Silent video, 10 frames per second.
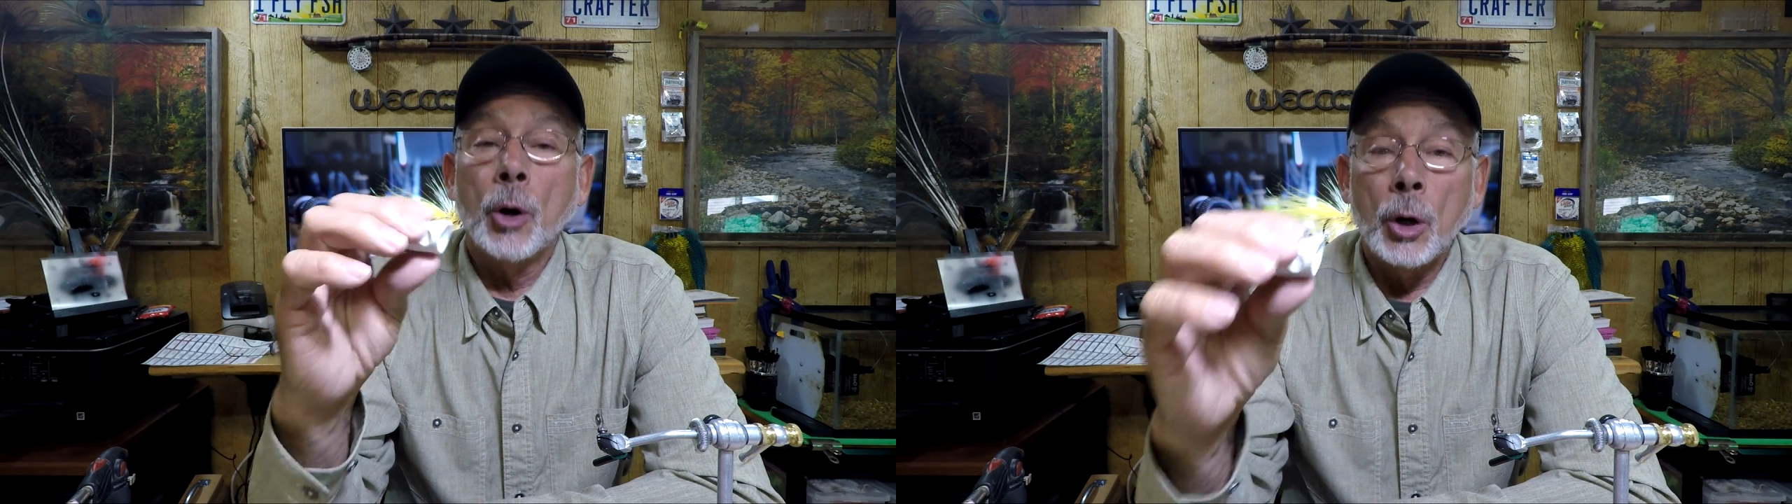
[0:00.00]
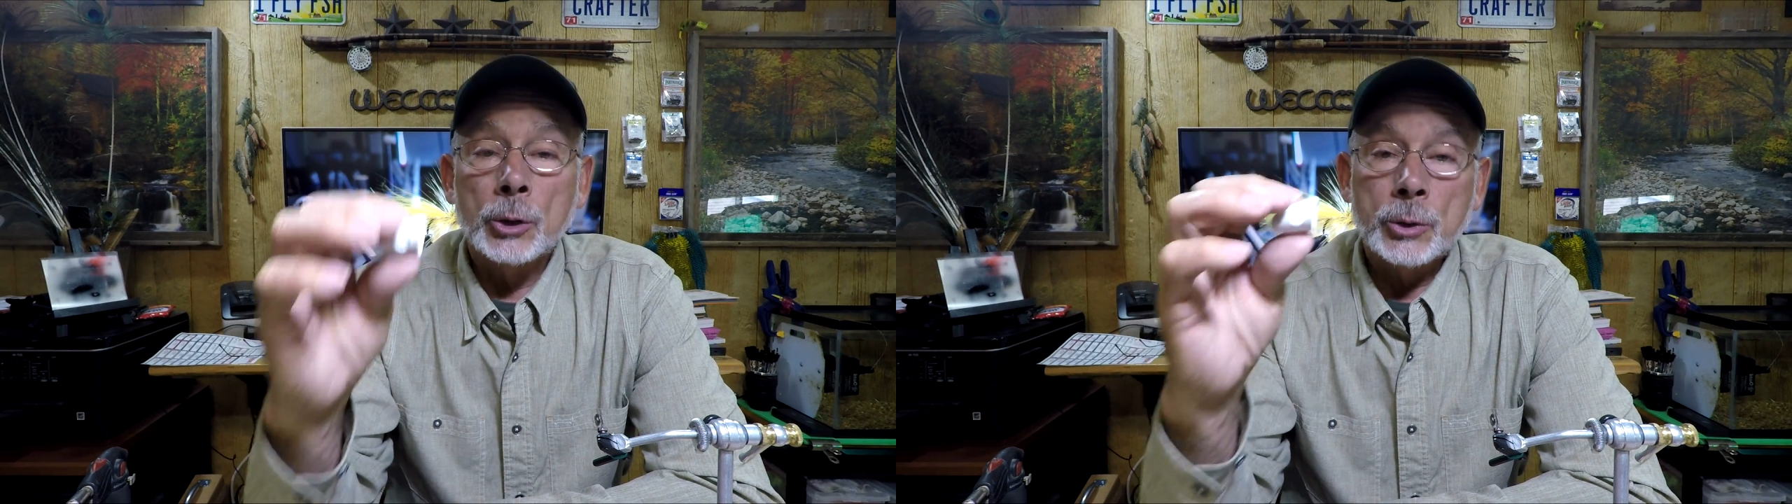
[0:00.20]

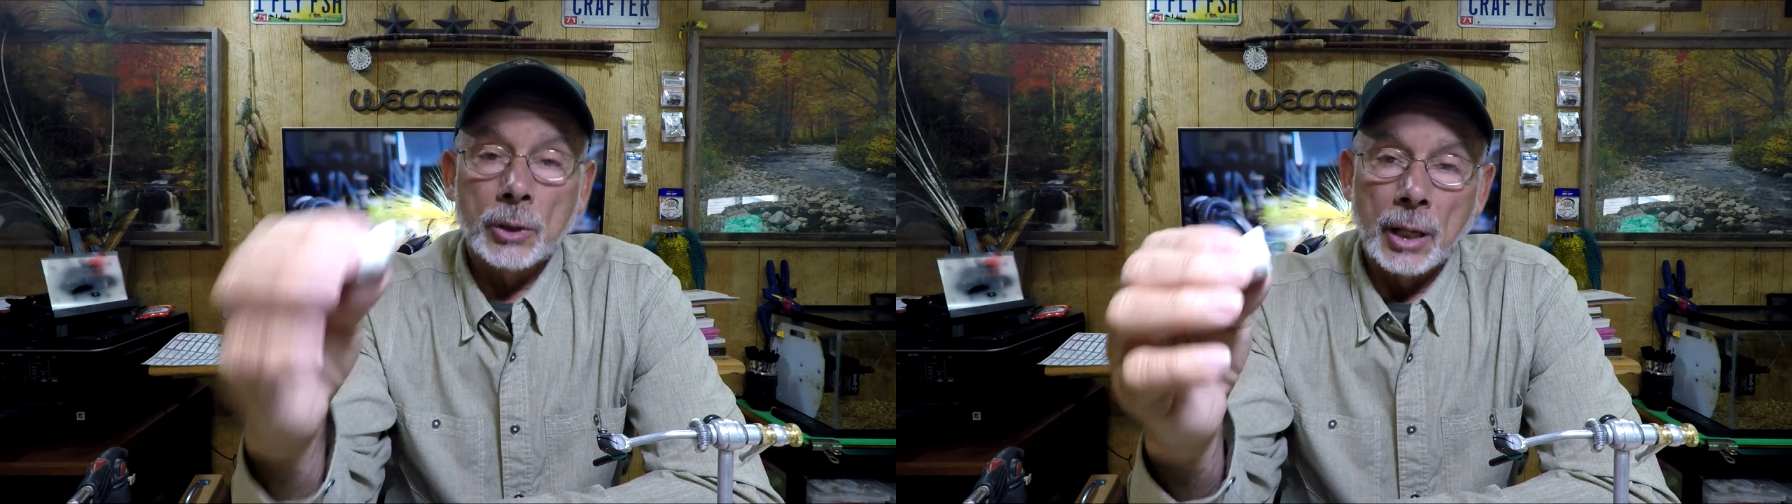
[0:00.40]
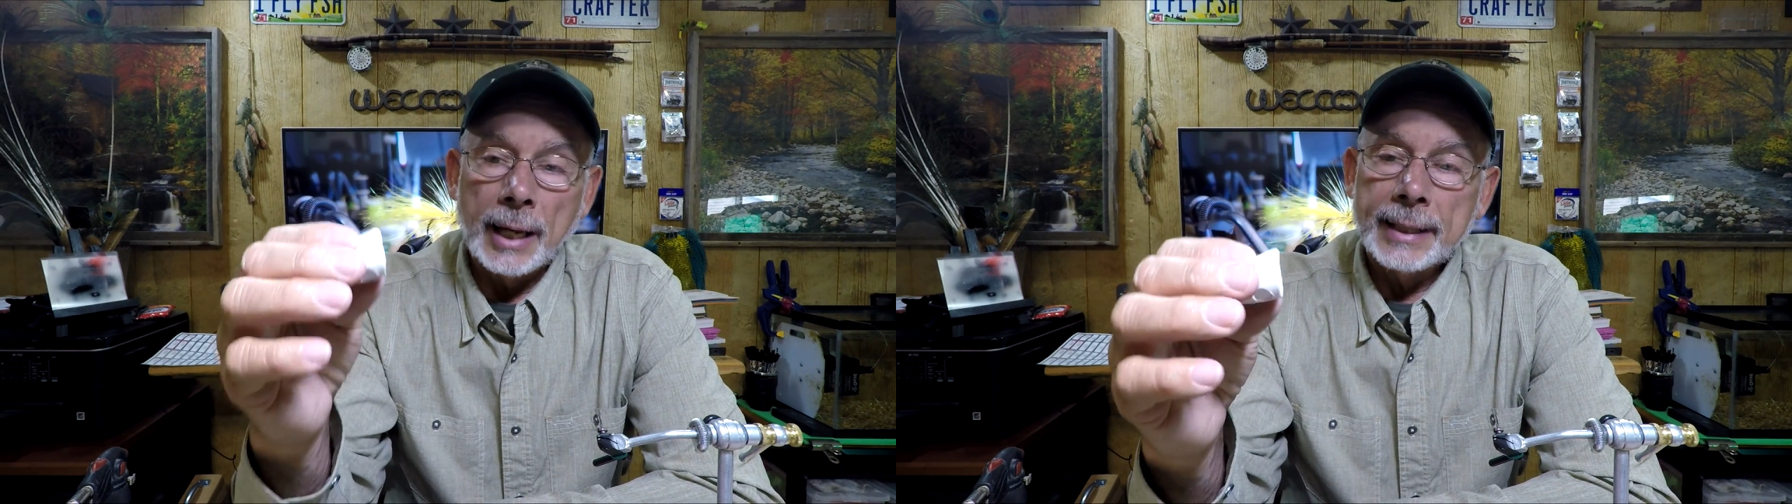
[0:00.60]

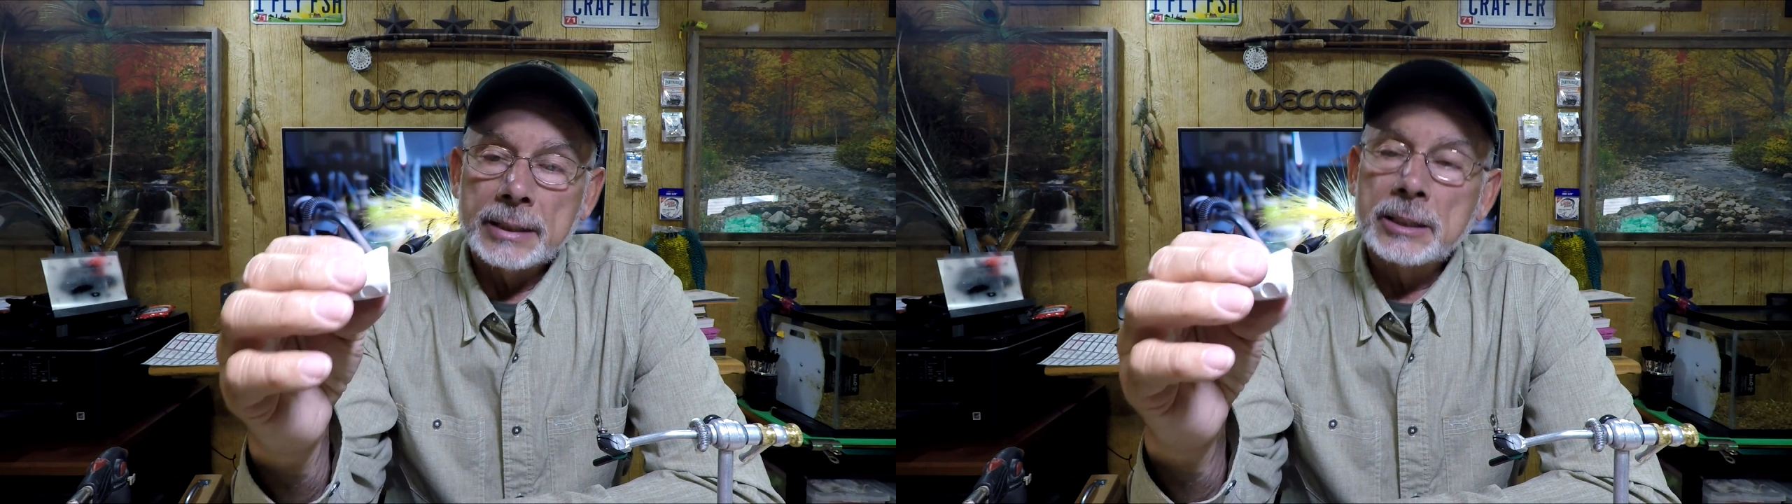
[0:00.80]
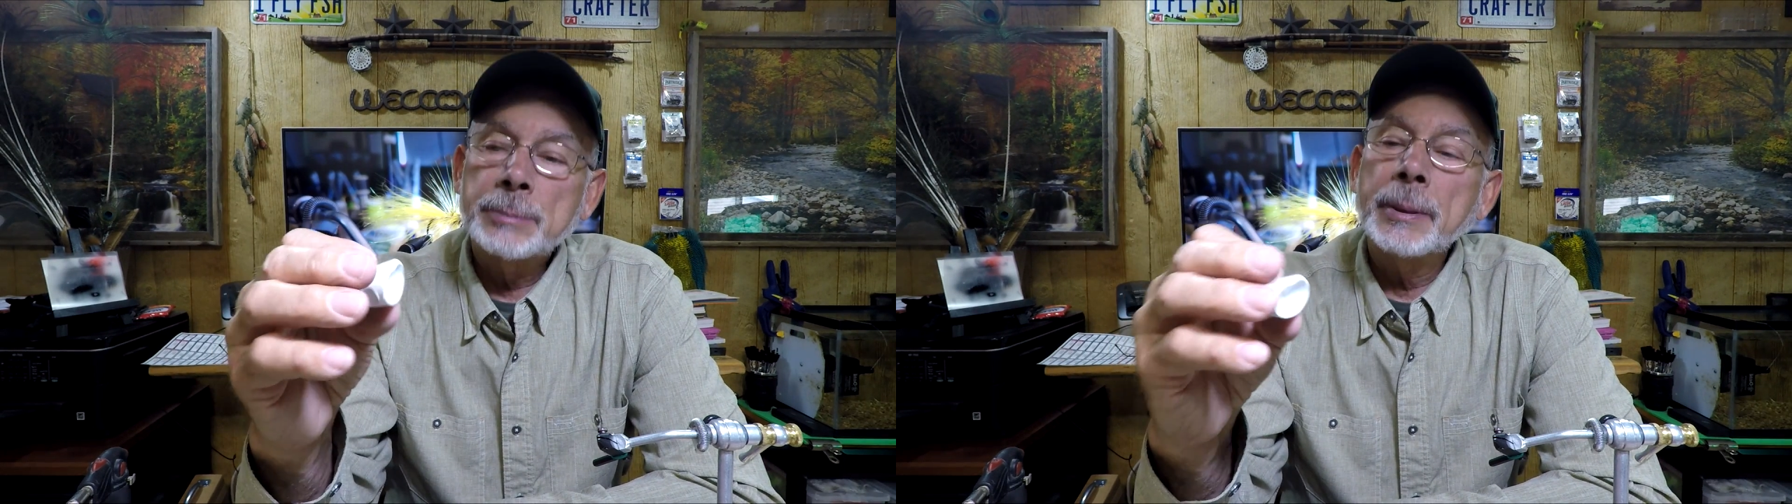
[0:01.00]
ultralight
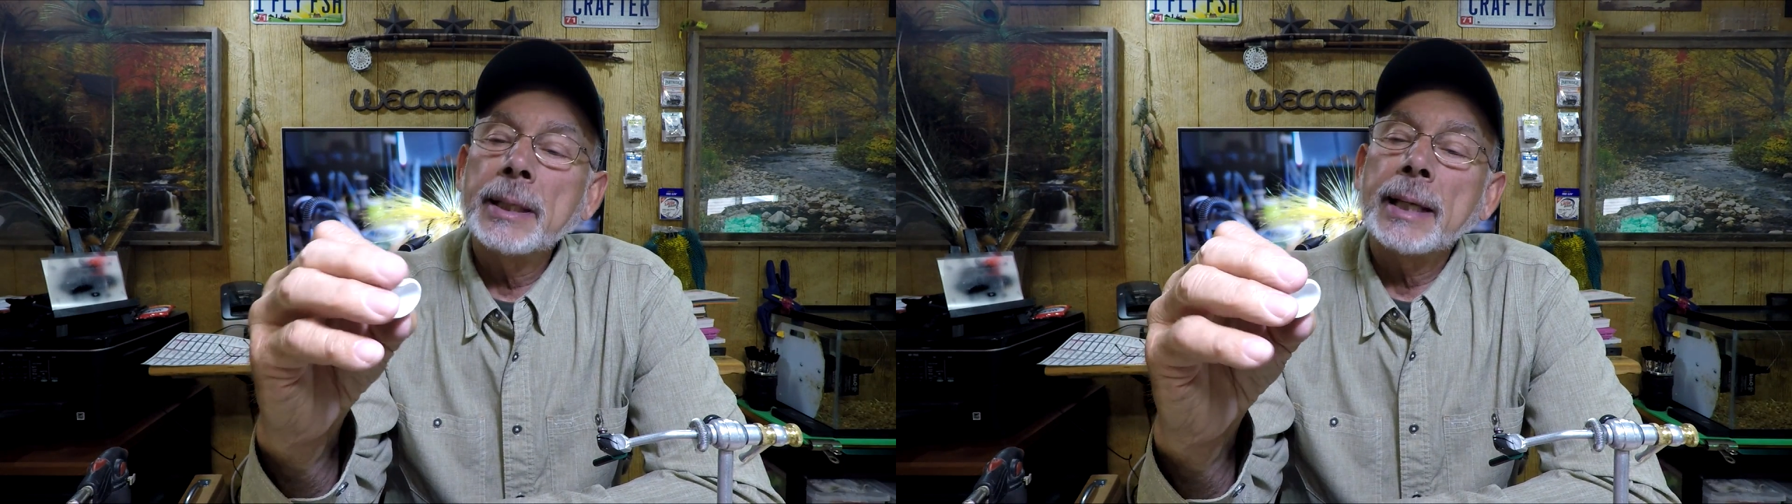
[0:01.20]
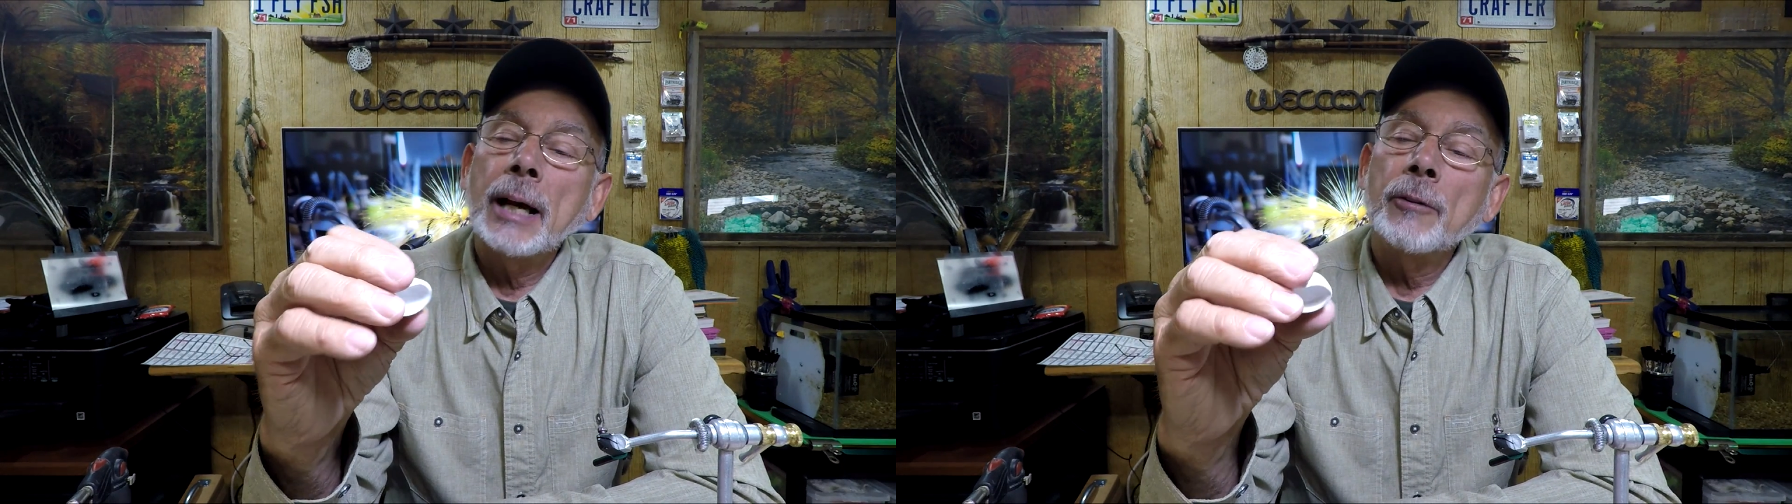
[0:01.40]

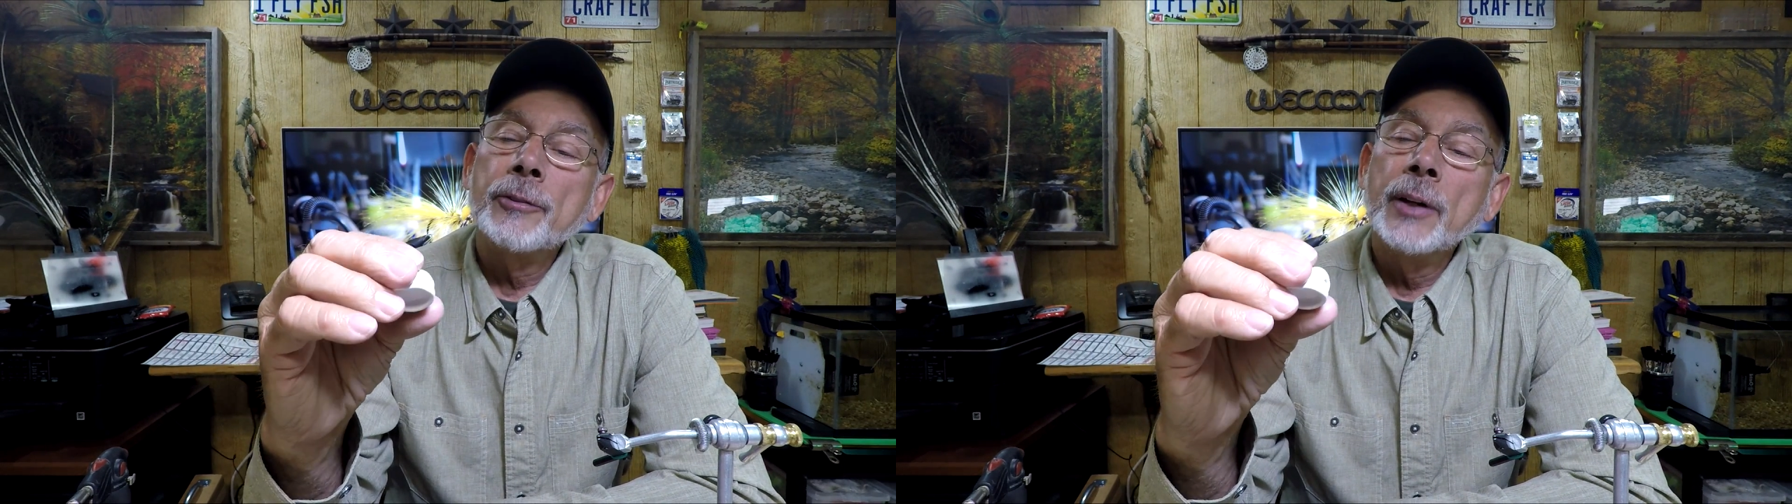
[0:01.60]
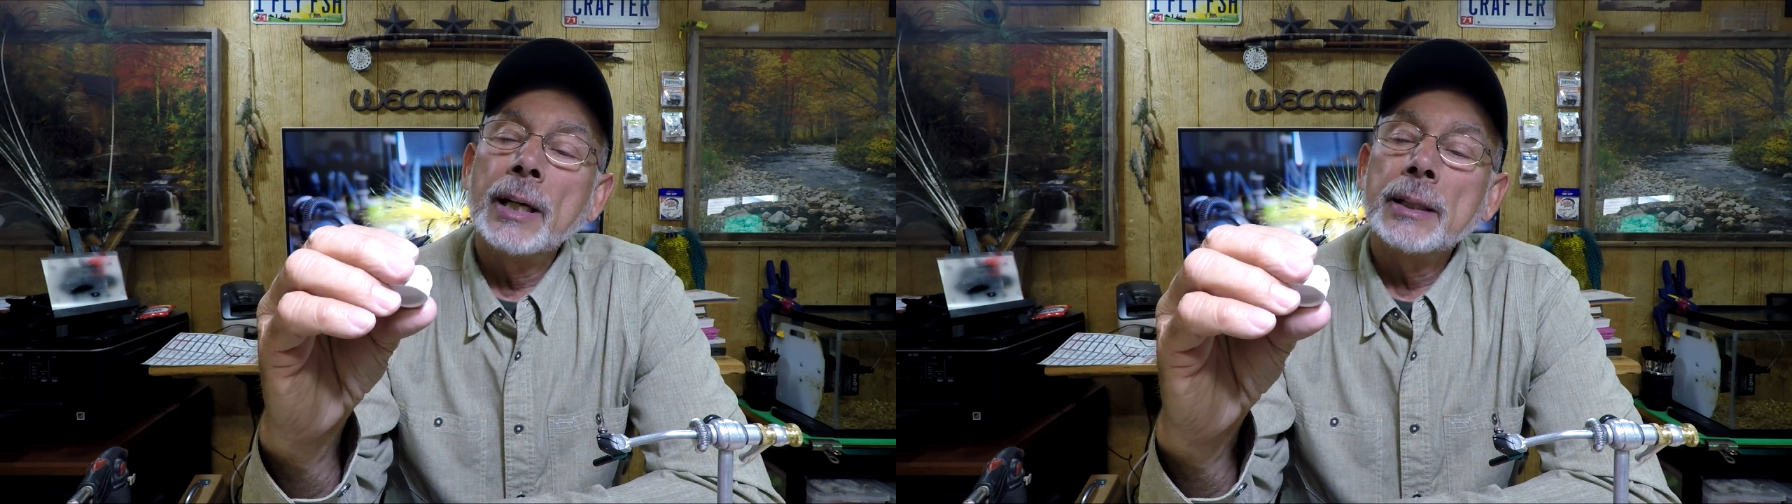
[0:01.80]
spinning
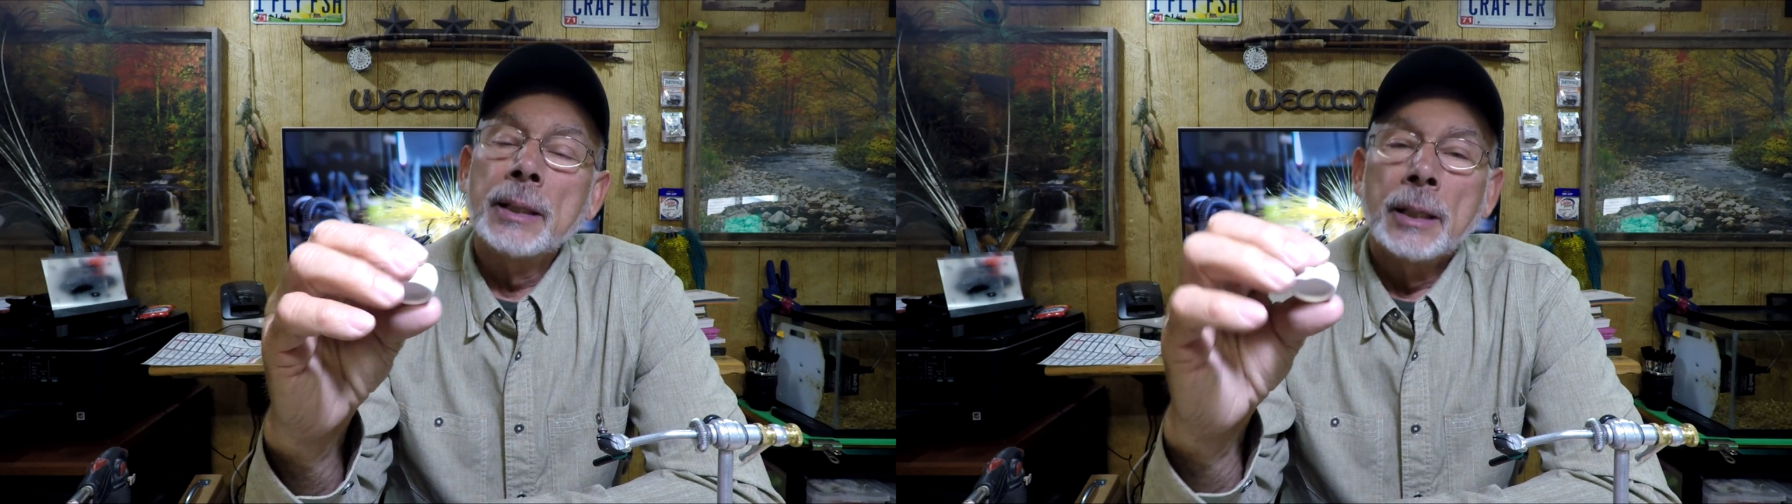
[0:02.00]
outfit,